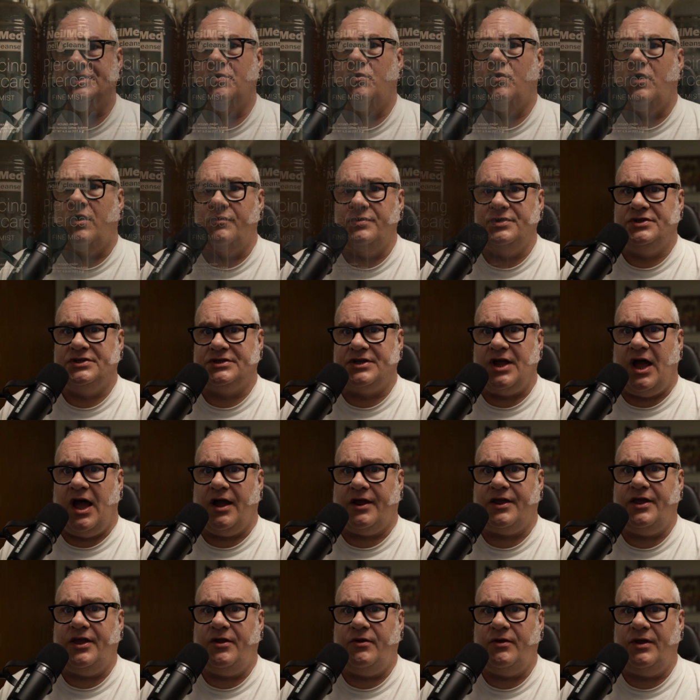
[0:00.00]
and what we
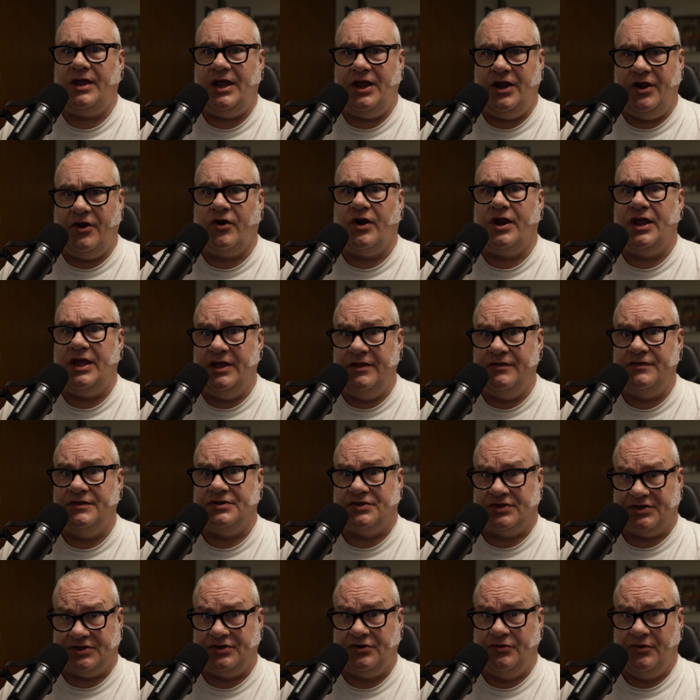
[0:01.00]
stock here in the
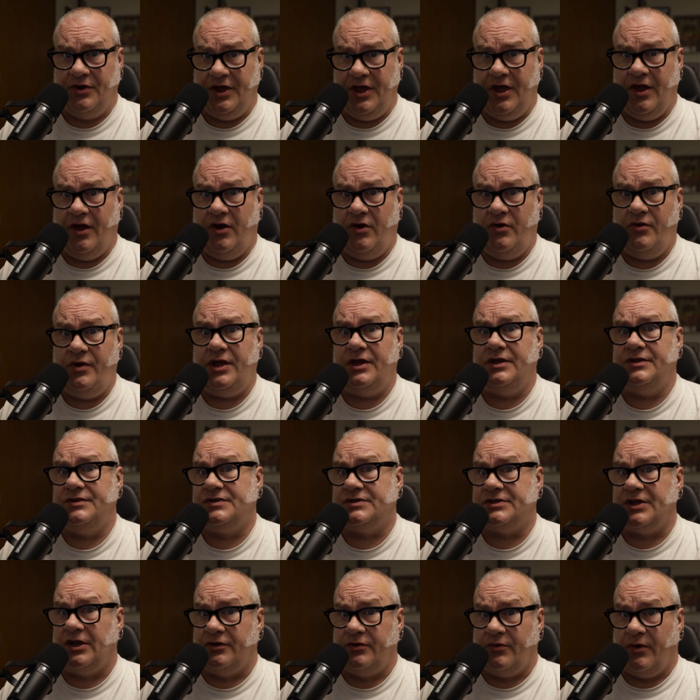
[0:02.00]
studio and
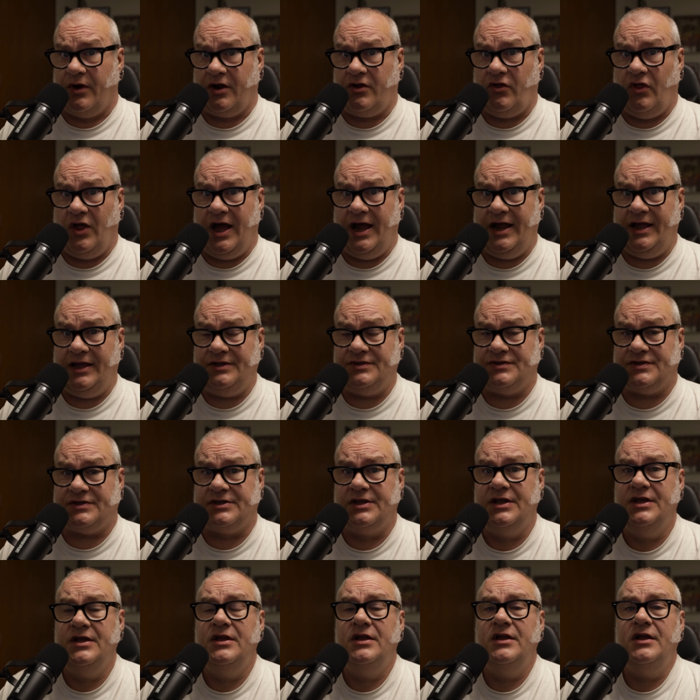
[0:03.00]
sell to our clients.
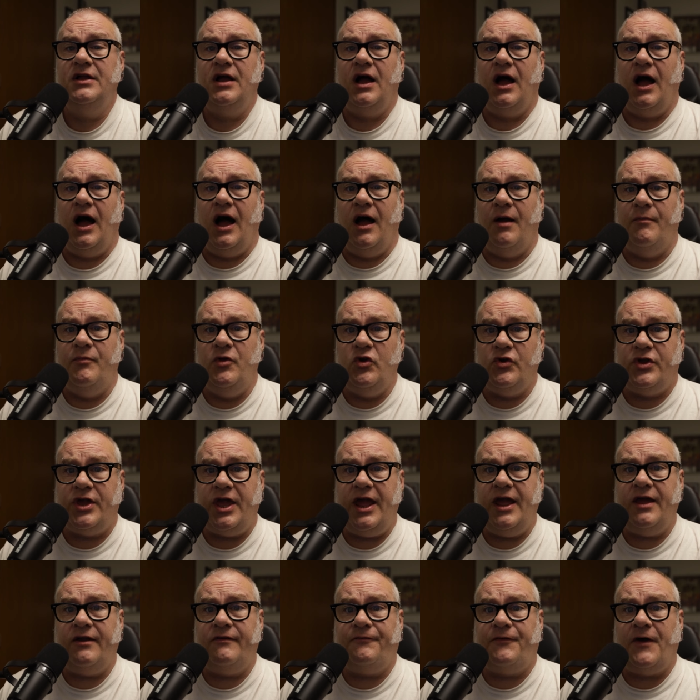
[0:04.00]
Um, you
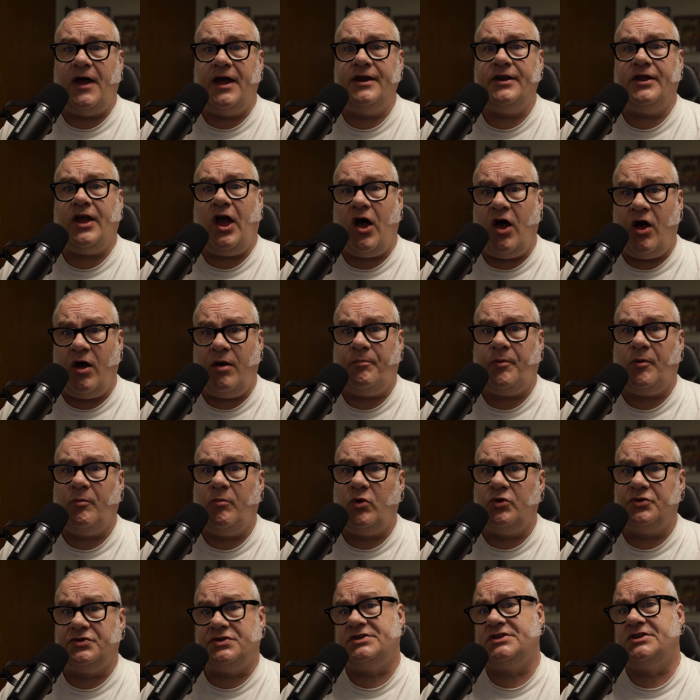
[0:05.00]
can find
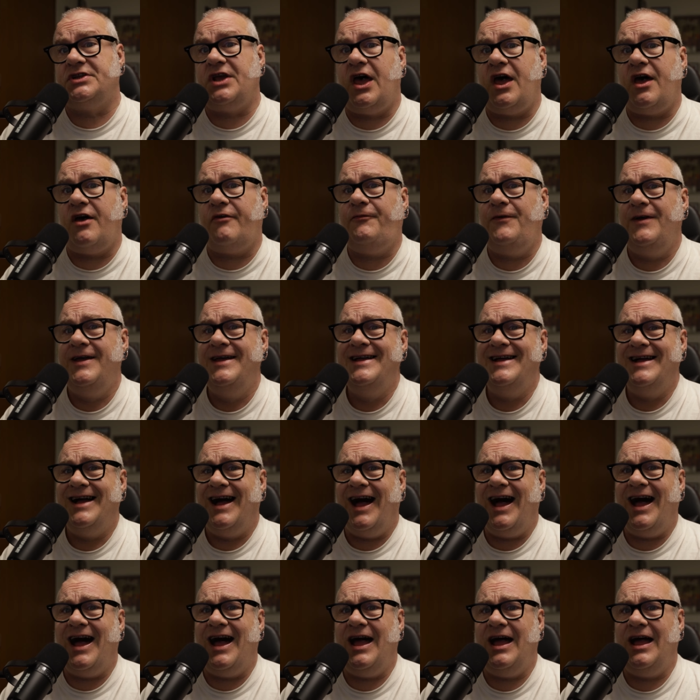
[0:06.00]
comparable stuff
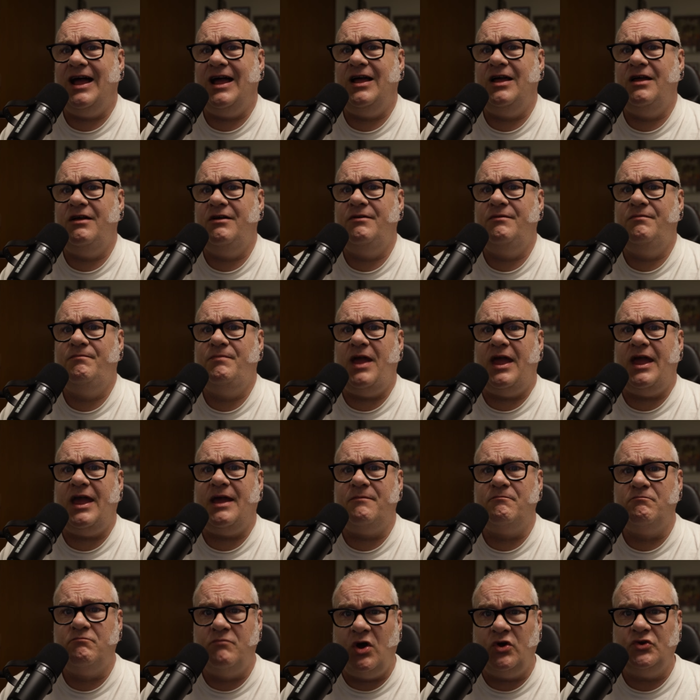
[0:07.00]
uh,
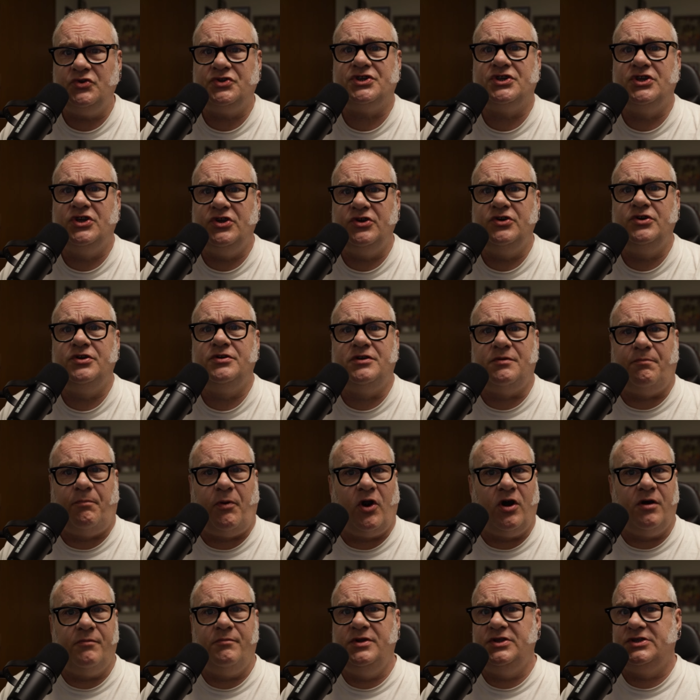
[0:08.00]
at most good
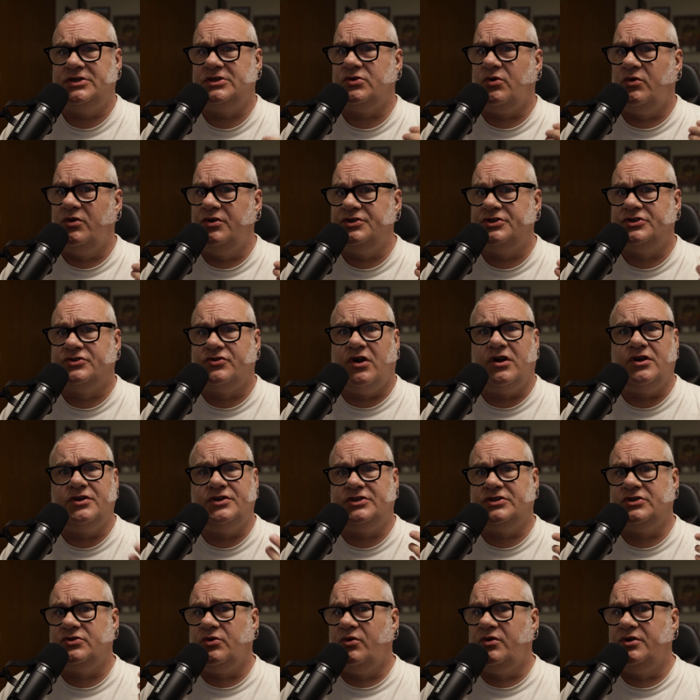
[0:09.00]
department stores,
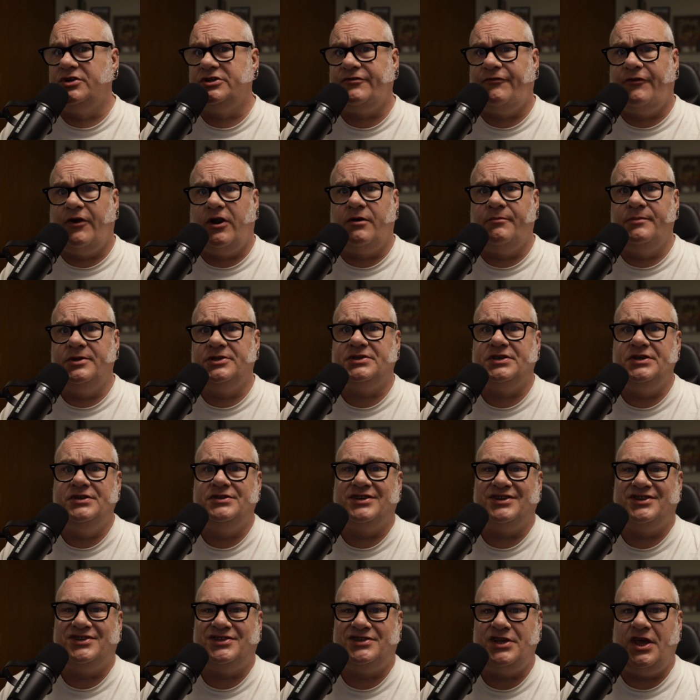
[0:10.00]
drugstores, pharmacies,
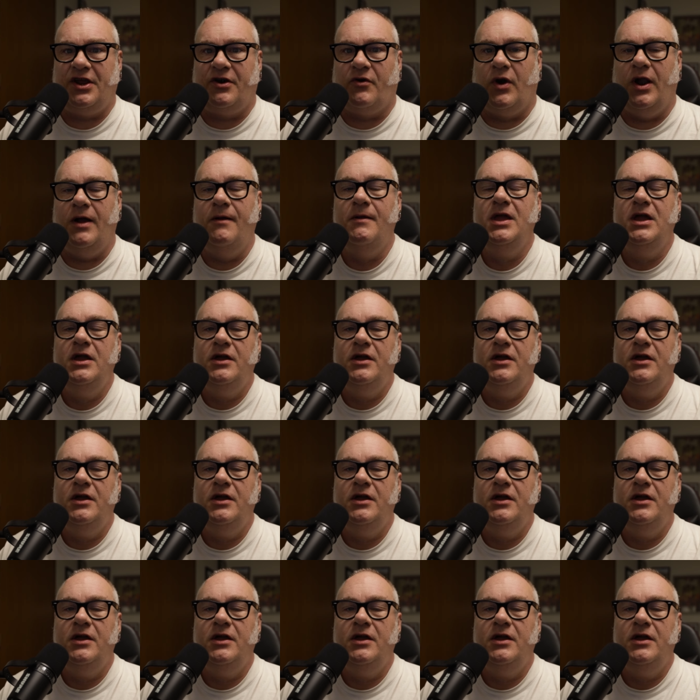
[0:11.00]
etc.